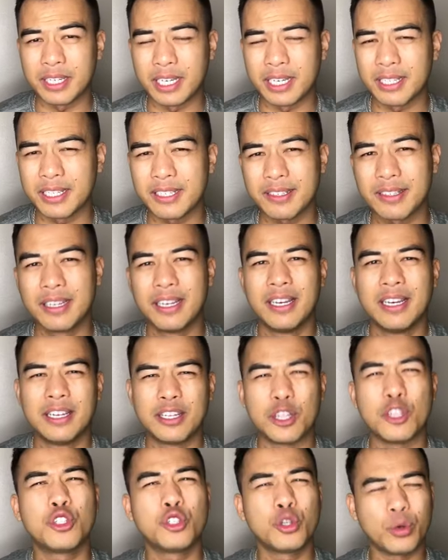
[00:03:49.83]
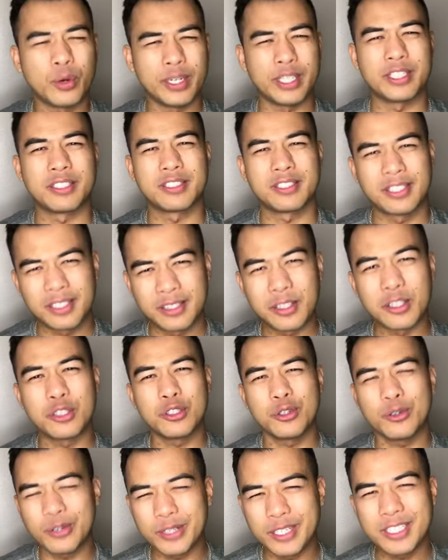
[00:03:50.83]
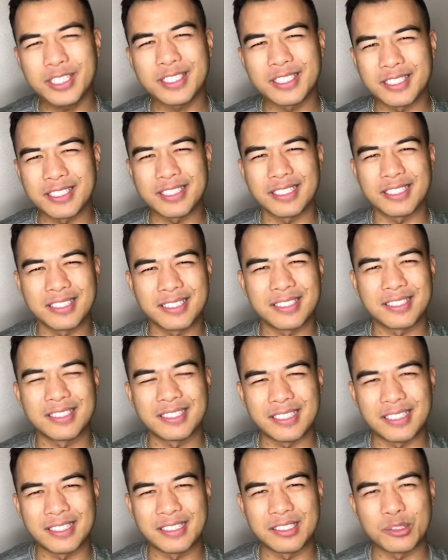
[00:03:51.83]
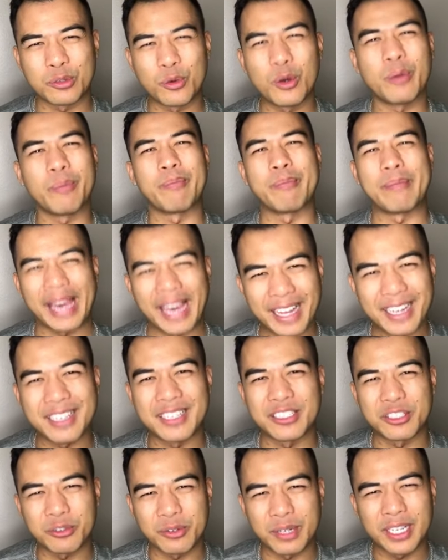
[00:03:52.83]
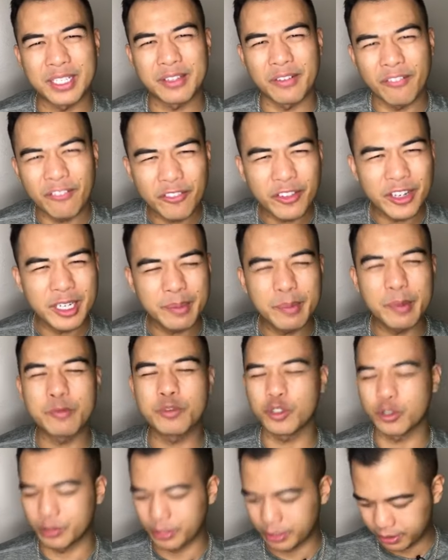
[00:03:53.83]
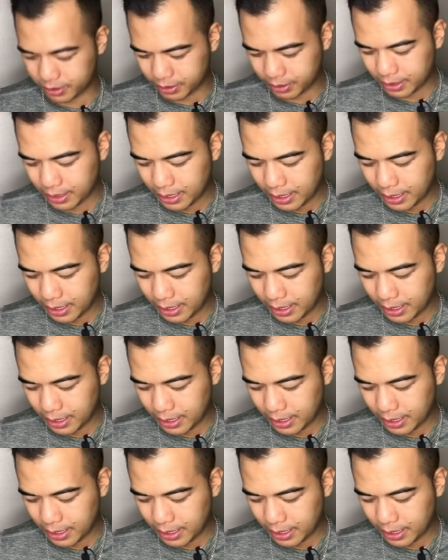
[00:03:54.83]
I think the choice is what matters, right? The freedom of choice.